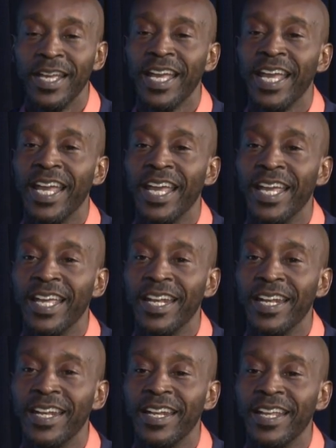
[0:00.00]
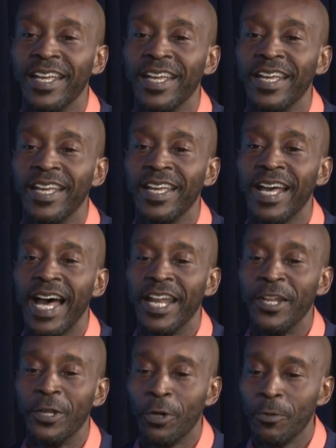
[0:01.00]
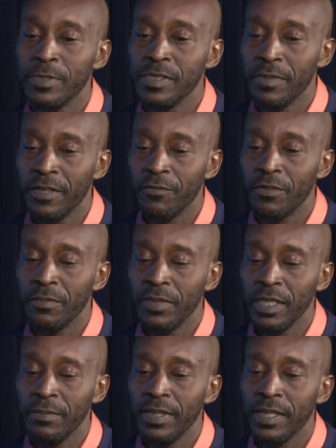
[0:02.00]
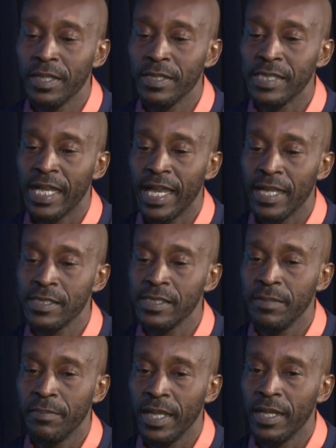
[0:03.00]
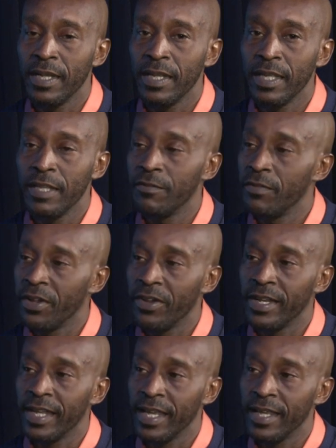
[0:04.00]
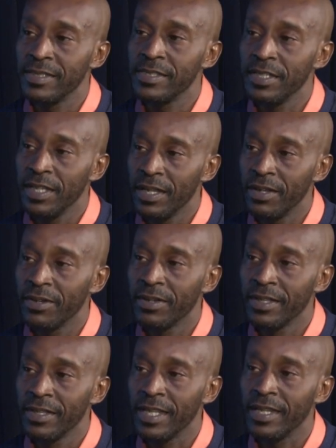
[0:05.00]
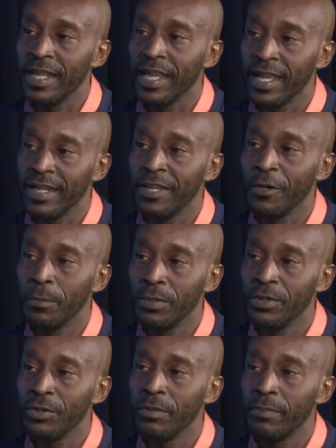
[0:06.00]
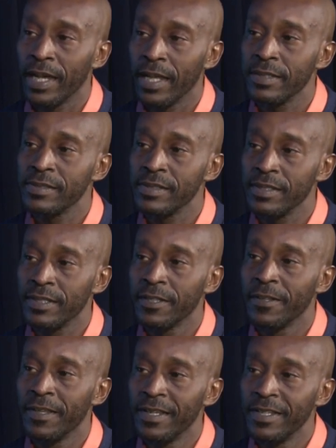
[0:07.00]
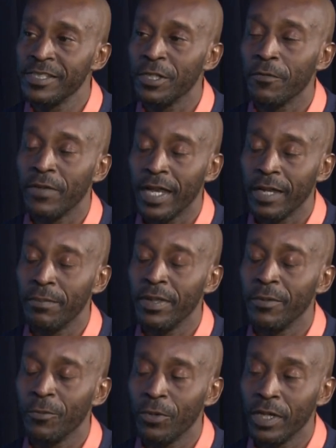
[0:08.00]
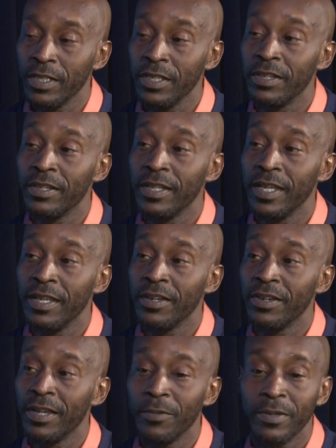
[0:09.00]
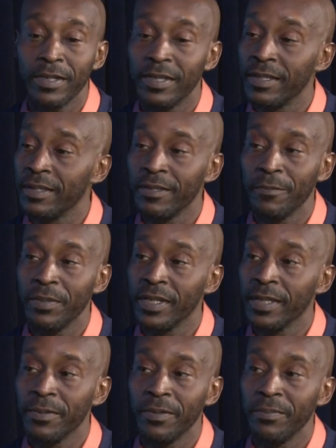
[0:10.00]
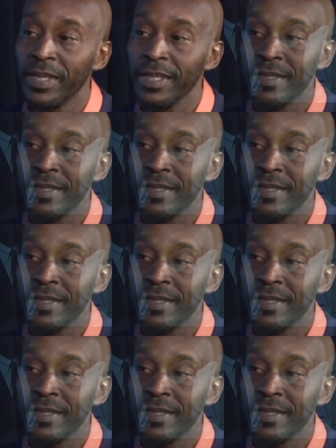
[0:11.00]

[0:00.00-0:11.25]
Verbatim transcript: And I know it was meant for me because I actually made it in the very last year that they had the open door policy. No kidding. So if I'd have been 1 year later, I wouldn't have been able to make